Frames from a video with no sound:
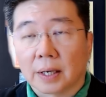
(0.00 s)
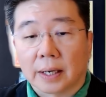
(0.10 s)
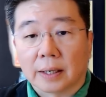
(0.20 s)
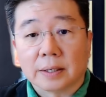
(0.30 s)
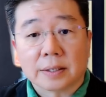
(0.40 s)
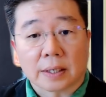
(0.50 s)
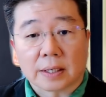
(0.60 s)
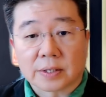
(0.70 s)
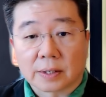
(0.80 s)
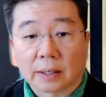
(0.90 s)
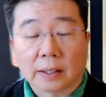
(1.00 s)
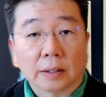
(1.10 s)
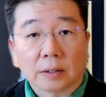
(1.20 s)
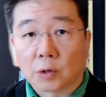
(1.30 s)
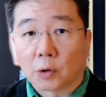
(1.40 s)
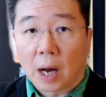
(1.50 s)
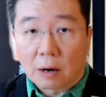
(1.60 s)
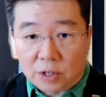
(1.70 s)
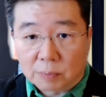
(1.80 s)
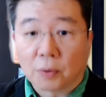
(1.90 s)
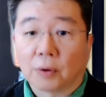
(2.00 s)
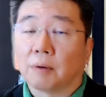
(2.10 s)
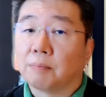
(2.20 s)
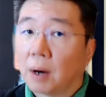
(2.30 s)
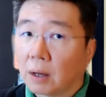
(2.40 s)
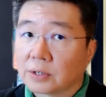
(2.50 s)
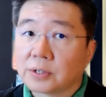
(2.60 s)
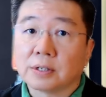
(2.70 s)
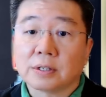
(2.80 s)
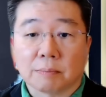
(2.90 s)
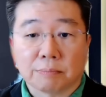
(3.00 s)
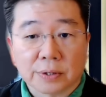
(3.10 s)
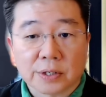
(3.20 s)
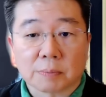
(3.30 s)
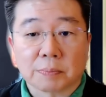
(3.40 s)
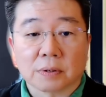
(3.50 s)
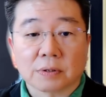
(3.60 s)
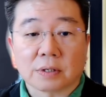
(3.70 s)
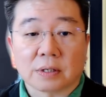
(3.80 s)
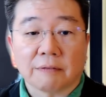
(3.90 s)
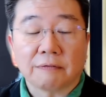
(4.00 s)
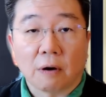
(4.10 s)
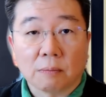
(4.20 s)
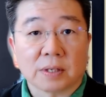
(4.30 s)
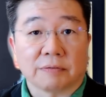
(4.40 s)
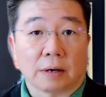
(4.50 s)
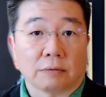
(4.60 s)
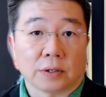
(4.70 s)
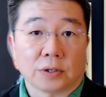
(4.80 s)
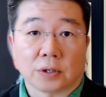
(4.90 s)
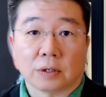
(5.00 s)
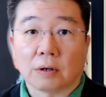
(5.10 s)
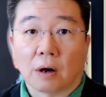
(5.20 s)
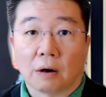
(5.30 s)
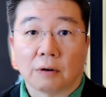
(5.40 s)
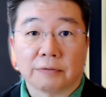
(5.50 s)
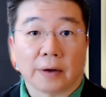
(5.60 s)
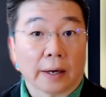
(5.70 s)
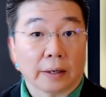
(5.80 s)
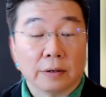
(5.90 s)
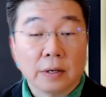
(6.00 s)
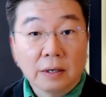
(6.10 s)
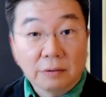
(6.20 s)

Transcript: And certainly, our support of policies and principles that forms the foundation of a